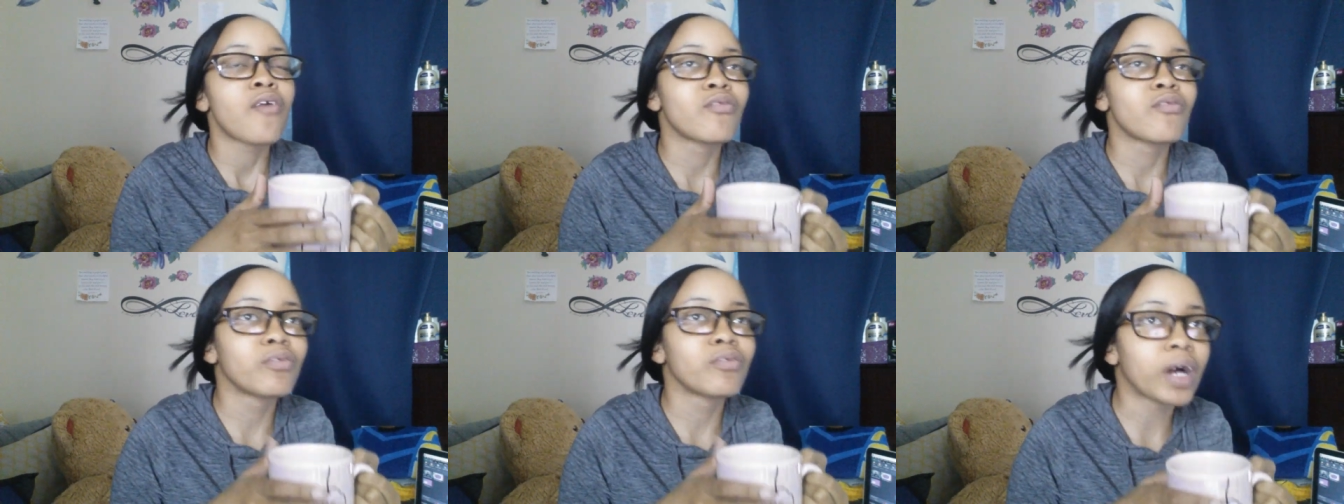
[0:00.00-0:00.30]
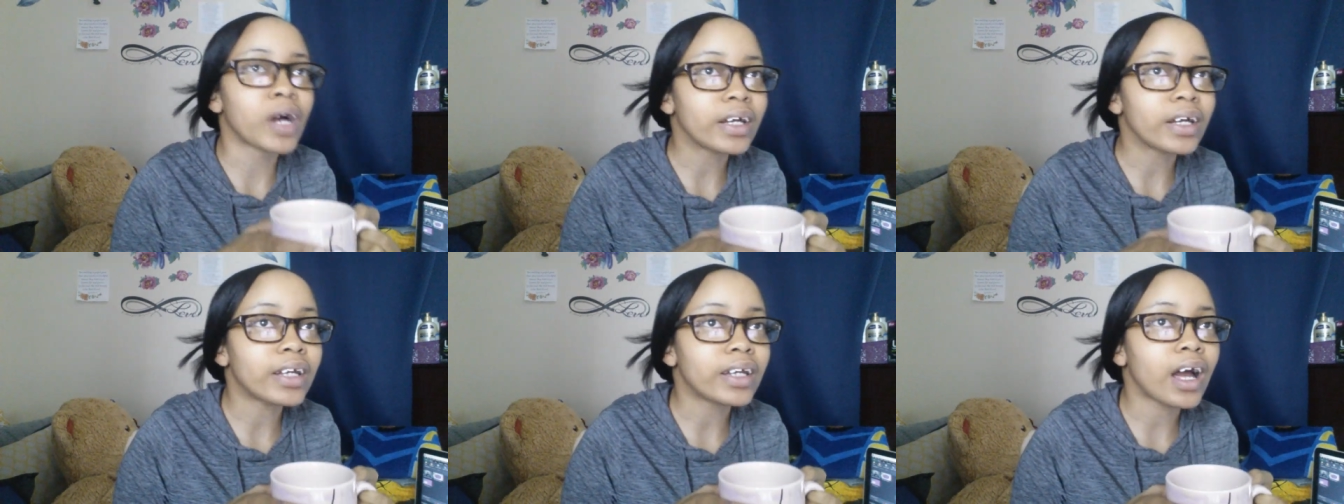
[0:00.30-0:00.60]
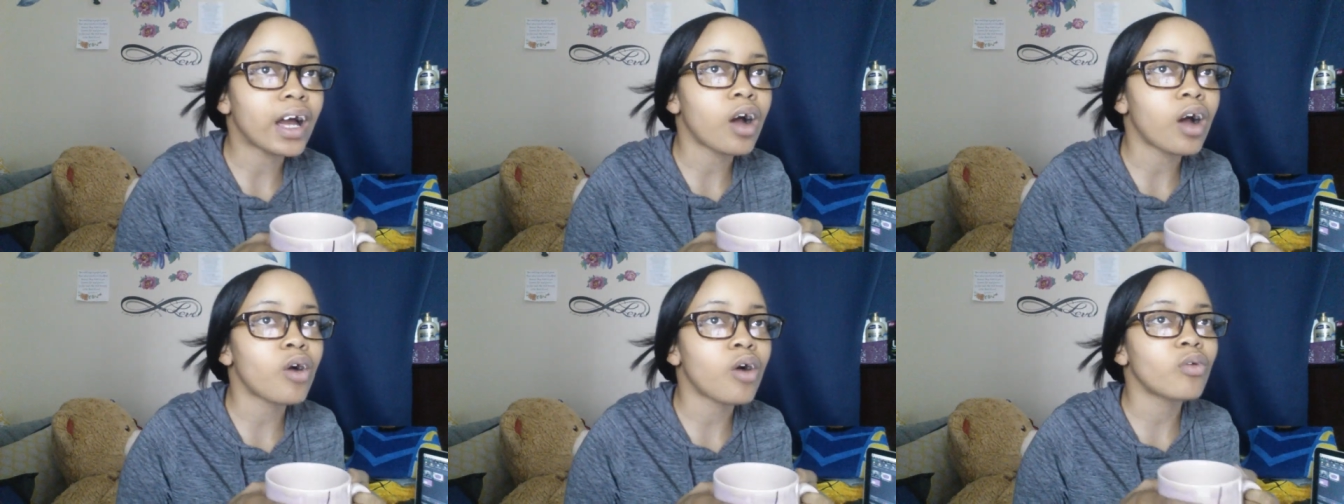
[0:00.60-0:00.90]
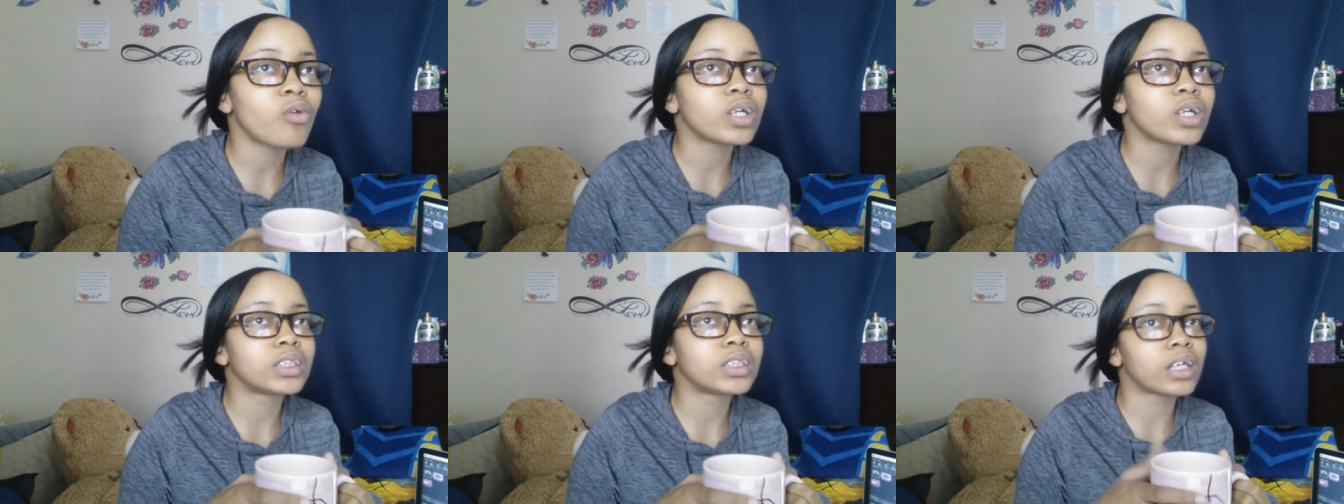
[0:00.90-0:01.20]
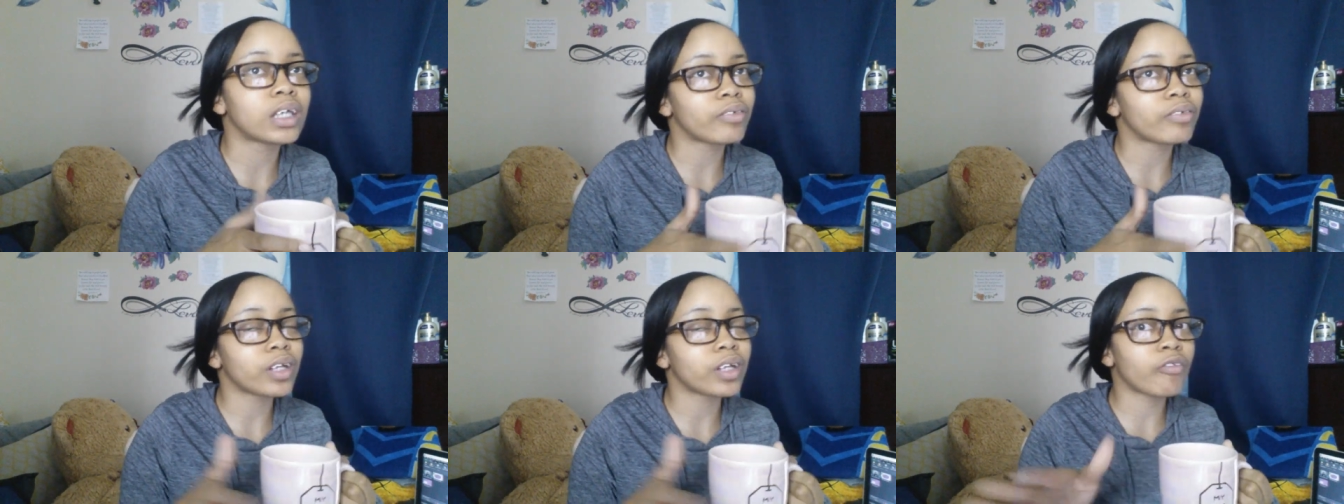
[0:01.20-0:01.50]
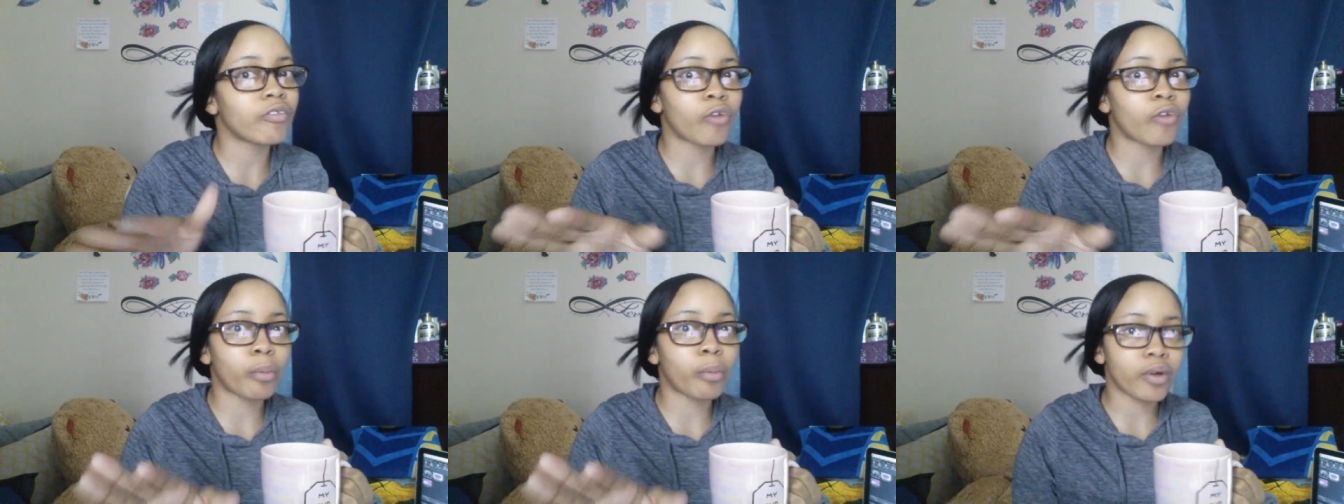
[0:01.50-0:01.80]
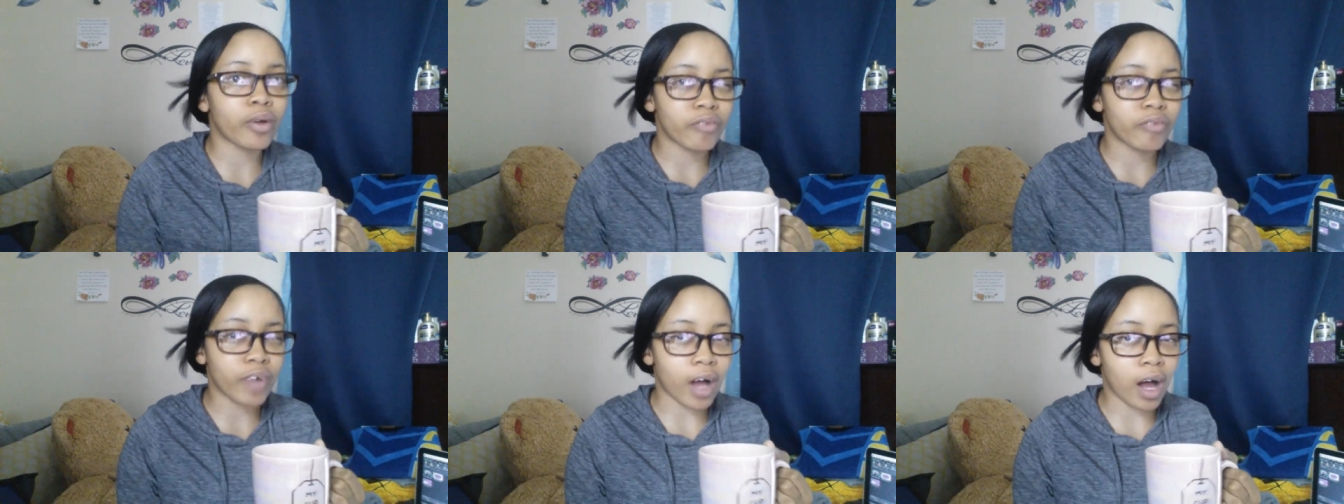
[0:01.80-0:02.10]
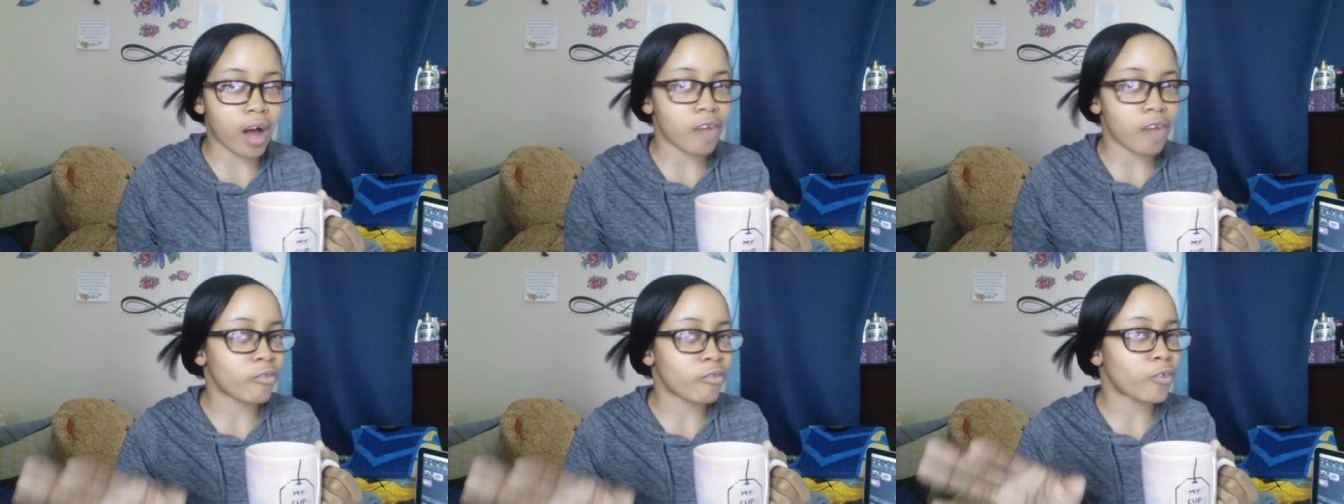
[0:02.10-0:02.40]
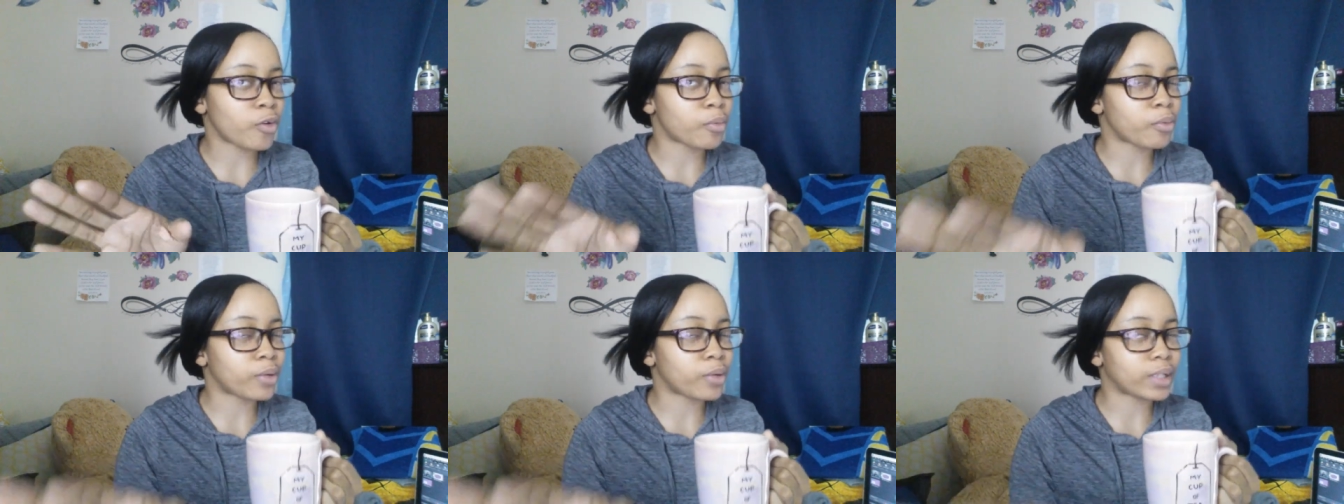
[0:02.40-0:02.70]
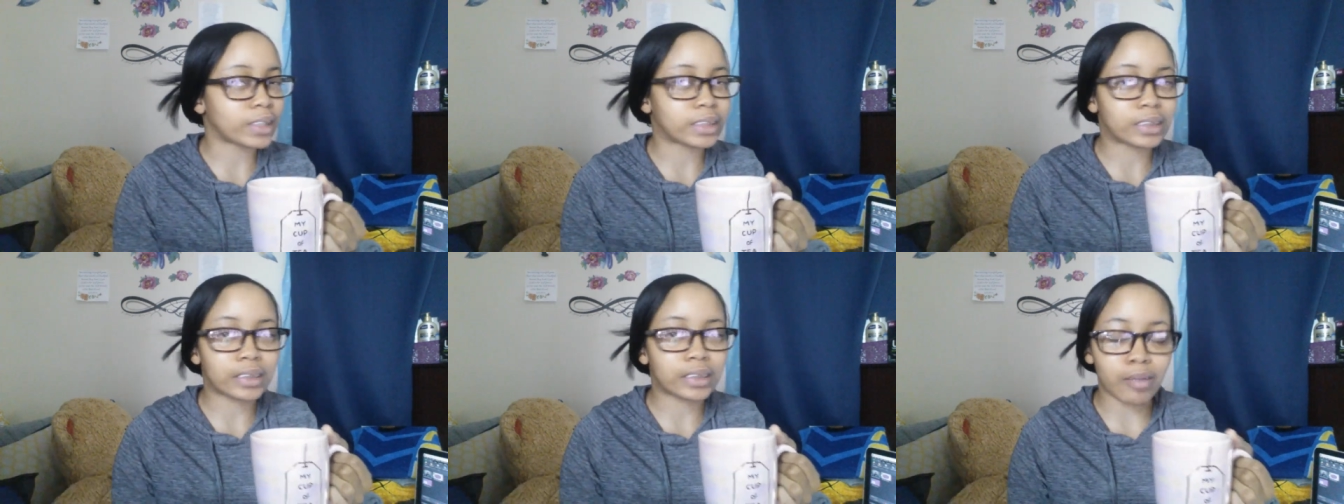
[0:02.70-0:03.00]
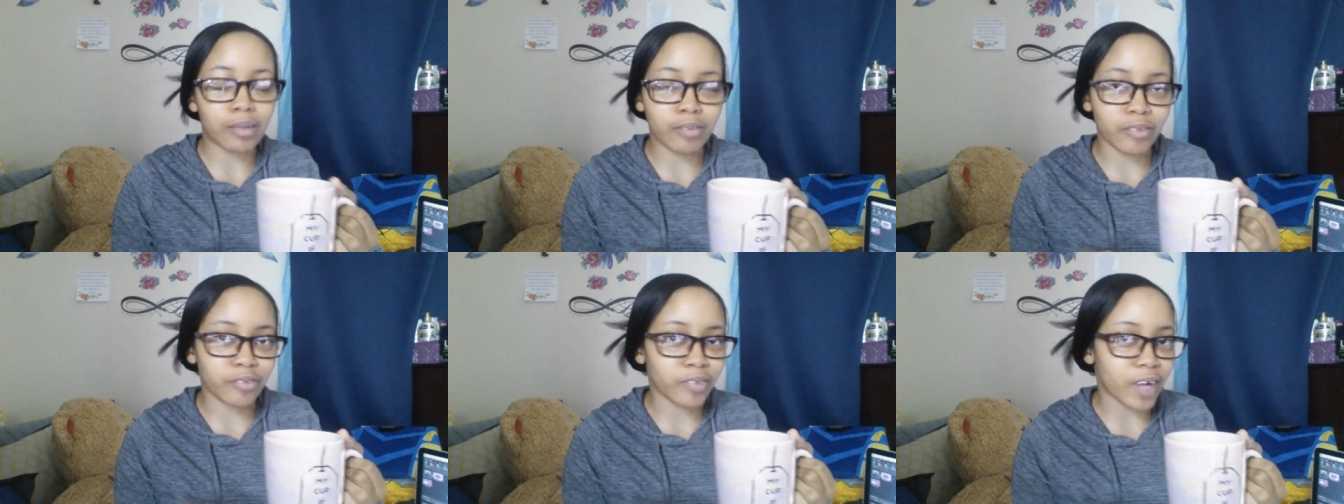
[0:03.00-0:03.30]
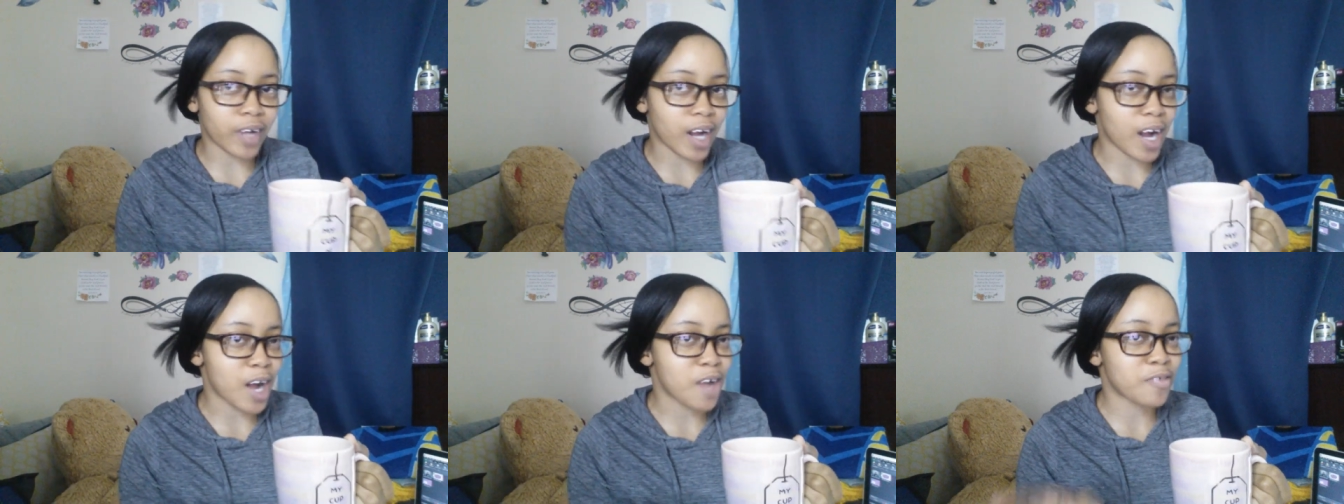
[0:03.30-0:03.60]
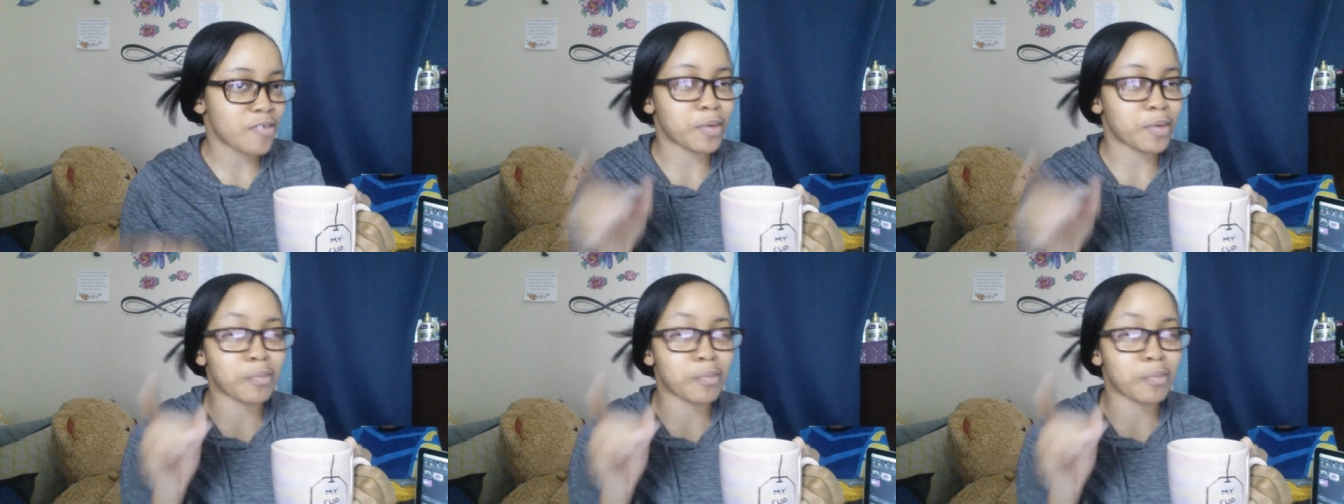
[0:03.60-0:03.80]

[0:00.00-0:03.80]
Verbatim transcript: Right now, it's definitely a 4.5, 4.75.